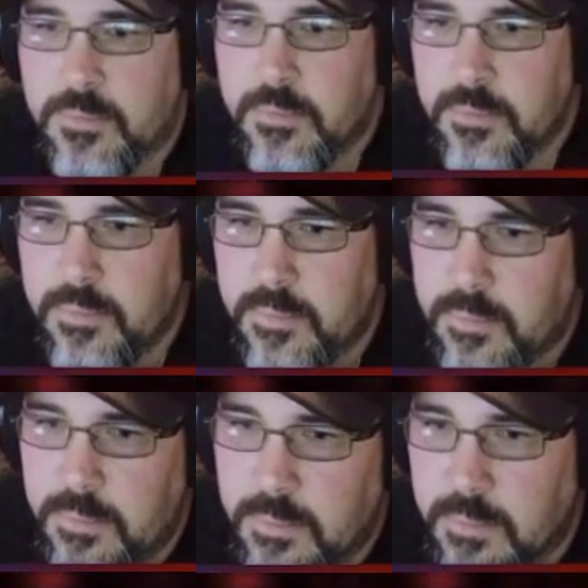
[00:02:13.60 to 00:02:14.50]
You want that
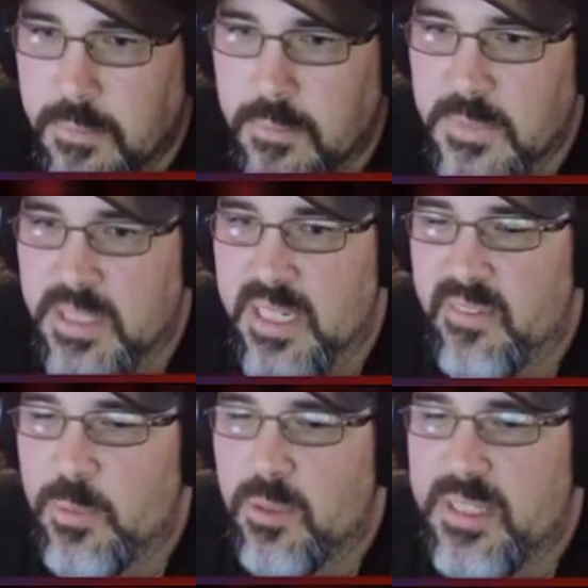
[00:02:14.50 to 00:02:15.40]
hand. You
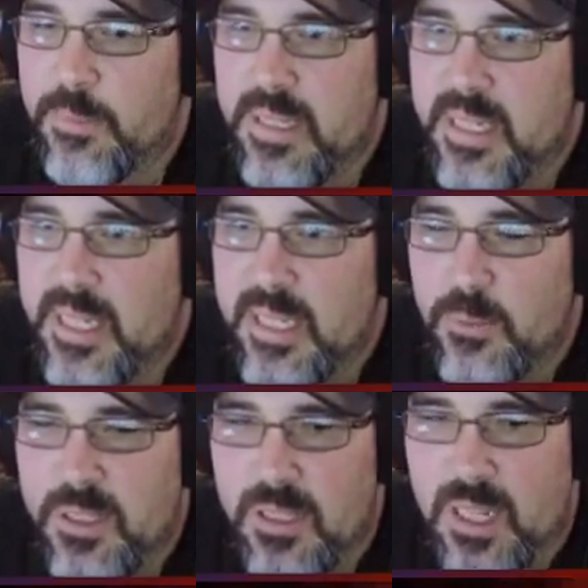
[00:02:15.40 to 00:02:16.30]
definitely want the big hand
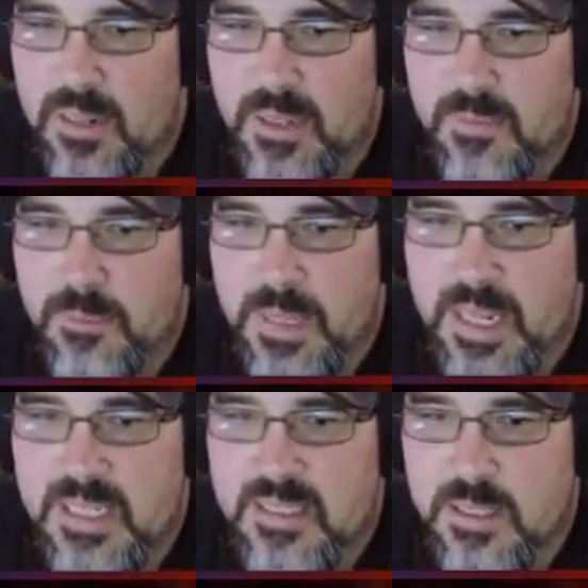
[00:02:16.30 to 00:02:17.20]
with a lot of
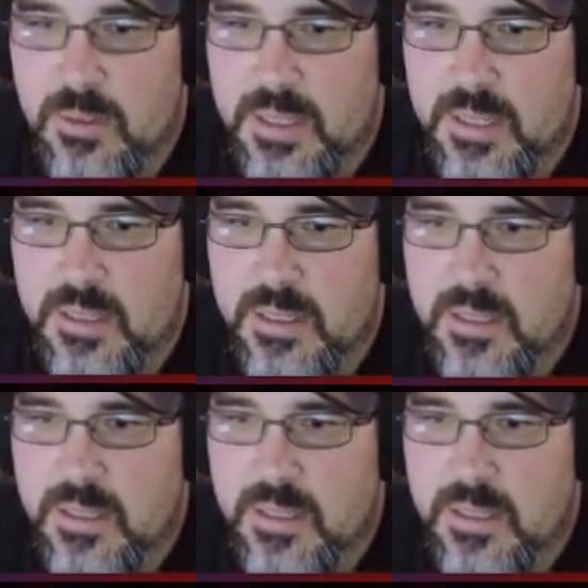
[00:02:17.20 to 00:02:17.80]
X's on there.